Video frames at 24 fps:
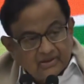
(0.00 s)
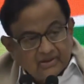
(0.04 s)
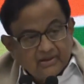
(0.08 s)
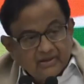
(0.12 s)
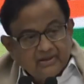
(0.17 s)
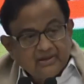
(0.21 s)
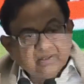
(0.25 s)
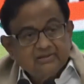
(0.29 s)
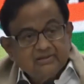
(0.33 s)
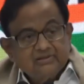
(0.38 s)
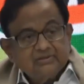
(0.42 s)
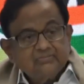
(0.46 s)

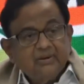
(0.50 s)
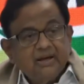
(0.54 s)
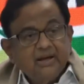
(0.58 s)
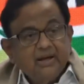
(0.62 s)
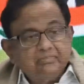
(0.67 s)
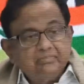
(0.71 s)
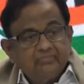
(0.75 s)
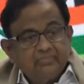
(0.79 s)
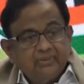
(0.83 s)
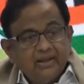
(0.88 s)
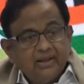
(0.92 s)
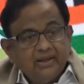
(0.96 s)
It is by
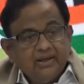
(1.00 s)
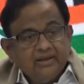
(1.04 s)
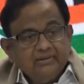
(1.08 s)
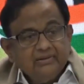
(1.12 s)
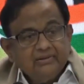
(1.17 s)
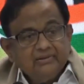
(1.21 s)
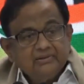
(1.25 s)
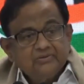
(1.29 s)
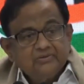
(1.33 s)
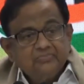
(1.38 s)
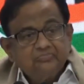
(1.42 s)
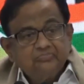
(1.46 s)
applying
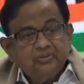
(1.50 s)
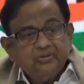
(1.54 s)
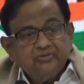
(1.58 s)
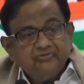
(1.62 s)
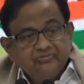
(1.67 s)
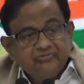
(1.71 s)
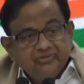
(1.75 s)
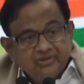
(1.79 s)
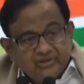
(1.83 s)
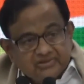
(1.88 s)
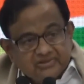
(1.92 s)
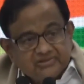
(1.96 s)
this
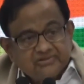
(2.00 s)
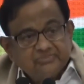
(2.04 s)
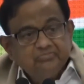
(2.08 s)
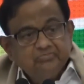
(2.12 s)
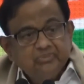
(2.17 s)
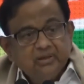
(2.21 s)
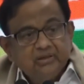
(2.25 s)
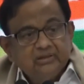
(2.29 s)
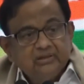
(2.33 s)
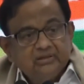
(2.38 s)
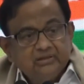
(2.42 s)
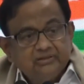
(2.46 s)
perverse
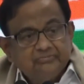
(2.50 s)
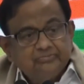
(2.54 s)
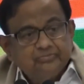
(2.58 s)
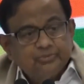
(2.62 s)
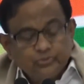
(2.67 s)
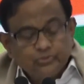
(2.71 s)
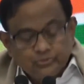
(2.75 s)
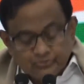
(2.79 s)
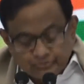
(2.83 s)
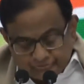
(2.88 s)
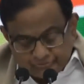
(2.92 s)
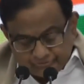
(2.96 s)
burden of
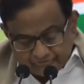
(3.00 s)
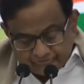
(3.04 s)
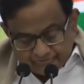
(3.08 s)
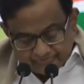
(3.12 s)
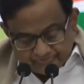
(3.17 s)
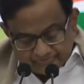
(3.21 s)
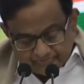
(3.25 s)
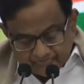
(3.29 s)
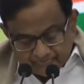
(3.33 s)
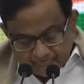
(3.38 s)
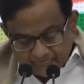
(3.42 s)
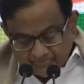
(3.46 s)
proof
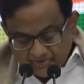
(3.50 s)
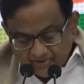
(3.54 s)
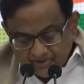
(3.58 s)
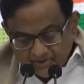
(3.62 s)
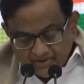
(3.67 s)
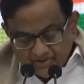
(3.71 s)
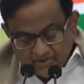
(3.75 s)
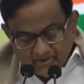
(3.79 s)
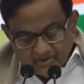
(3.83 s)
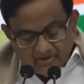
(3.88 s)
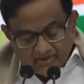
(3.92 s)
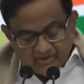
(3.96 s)

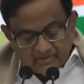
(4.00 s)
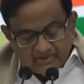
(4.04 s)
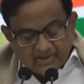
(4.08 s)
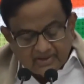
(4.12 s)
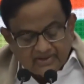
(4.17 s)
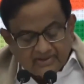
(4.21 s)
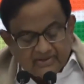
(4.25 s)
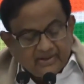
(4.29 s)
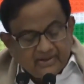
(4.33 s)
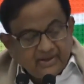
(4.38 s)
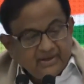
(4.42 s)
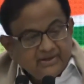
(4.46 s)
that
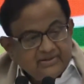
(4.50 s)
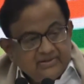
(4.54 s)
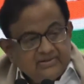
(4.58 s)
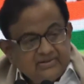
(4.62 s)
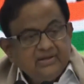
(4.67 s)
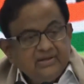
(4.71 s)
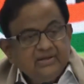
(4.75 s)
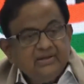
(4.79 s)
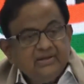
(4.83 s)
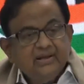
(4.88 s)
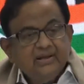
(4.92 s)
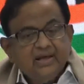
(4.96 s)

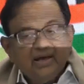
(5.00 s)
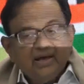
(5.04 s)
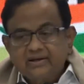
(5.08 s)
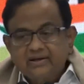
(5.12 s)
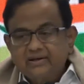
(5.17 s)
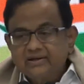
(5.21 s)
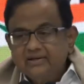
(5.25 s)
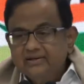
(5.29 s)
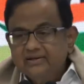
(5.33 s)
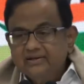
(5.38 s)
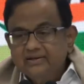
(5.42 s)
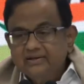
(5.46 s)

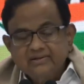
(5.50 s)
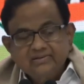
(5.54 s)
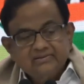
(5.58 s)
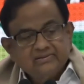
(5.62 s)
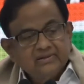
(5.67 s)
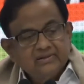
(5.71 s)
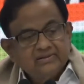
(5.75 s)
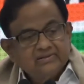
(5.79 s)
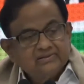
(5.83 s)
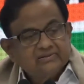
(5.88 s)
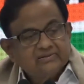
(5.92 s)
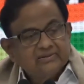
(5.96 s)

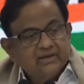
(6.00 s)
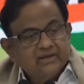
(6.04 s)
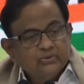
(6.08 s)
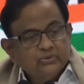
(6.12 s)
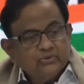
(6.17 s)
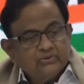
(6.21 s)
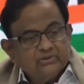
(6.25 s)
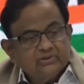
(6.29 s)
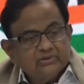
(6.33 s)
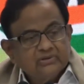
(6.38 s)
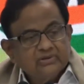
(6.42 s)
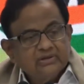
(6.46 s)

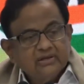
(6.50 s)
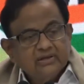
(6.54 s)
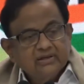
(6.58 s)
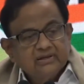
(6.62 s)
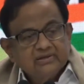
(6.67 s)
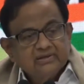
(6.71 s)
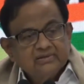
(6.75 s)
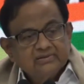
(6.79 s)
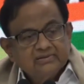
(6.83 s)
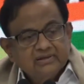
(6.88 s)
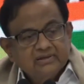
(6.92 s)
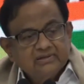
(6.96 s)

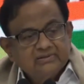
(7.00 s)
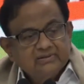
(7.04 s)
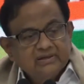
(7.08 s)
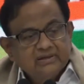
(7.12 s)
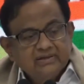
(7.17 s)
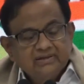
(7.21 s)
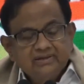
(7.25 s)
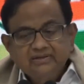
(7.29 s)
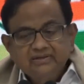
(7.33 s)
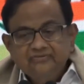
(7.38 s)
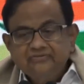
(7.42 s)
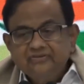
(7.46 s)

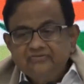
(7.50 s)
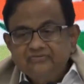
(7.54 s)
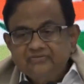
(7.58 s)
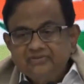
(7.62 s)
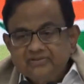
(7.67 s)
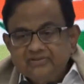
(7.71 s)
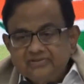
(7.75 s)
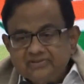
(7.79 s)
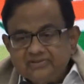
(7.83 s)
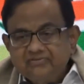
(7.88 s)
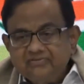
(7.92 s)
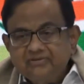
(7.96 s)

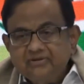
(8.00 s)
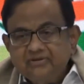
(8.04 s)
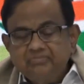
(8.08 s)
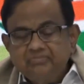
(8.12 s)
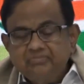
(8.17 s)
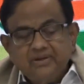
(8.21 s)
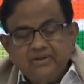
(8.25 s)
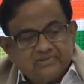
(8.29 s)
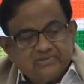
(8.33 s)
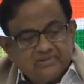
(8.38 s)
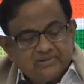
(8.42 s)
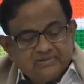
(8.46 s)
19,06,657
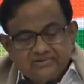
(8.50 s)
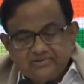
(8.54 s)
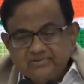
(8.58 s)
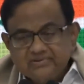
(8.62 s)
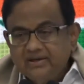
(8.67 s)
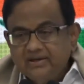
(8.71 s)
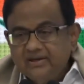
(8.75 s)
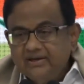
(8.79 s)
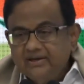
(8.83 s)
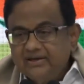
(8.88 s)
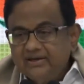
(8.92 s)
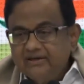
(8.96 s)
persons
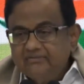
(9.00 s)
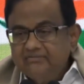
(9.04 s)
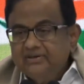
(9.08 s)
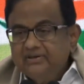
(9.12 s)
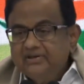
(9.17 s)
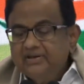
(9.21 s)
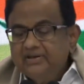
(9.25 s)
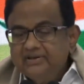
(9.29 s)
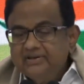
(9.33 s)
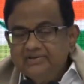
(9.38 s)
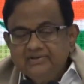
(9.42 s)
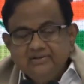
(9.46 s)
have been
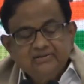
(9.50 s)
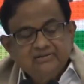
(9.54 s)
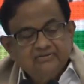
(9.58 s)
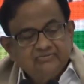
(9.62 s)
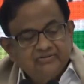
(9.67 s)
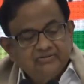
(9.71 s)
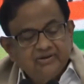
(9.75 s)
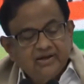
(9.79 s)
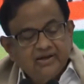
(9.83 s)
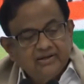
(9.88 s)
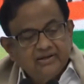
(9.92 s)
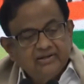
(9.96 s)

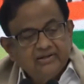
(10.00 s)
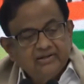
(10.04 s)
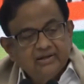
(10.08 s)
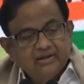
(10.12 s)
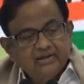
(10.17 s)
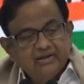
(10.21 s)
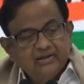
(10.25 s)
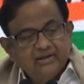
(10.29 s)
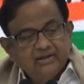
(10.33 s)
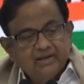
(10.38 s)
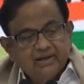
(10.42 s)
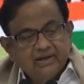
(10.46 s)
identified
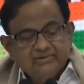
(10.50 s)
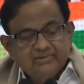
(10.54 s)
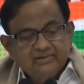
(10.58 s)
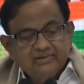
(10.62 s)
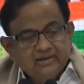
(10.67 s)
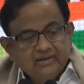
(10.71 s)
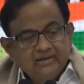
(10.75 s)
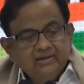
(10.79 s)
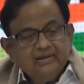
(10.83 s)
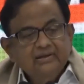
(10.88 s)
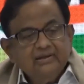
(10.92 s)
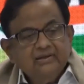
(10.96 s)
as
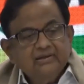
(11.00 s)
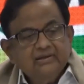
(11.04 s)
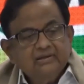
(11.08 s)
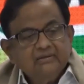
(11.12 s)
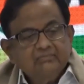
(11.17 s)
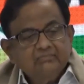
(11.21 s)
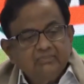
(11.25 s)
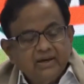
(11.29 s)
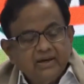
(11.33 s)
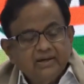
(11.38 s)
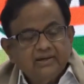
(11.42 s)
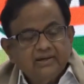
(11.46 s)
illegal
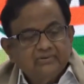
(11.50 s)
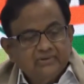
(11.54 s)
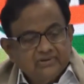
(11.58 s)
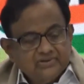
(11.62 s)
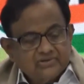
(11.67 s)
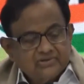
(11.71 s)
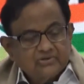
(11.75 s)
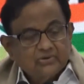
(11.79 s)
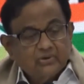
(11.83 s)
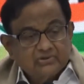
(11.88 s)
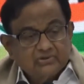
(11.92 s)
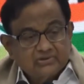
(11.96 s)

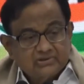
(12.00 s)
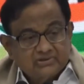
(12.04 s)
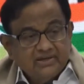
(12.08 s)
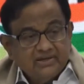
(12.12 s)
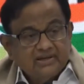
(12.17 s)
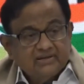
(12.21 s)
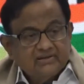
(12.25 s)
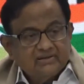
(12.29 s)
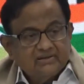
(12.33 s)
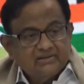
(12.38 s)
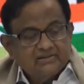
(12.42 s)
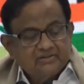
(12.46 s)
migrants or
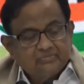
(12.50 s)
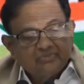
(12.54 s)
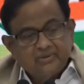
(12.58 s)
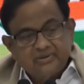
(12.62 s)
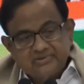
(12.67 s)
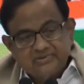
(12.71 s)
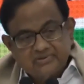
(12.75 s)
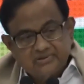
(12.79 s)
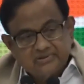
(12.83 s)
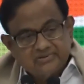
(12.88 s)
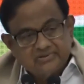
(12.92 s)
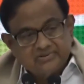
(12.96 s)
stateless
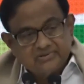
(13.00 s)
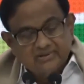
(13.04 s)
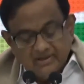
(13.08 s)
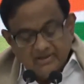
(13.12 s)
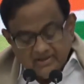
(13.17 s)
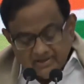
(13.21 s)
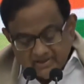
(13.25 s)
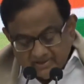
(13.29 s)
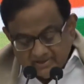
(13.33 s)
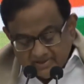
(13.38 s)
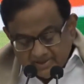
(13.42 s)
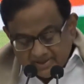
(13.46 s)
persons
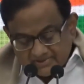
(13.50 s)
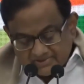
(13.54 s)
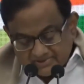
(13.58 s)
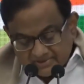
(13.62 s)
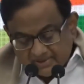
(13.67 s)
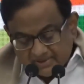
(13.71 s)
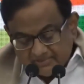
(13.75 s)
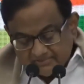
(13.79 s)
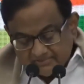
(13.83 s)
in Assam.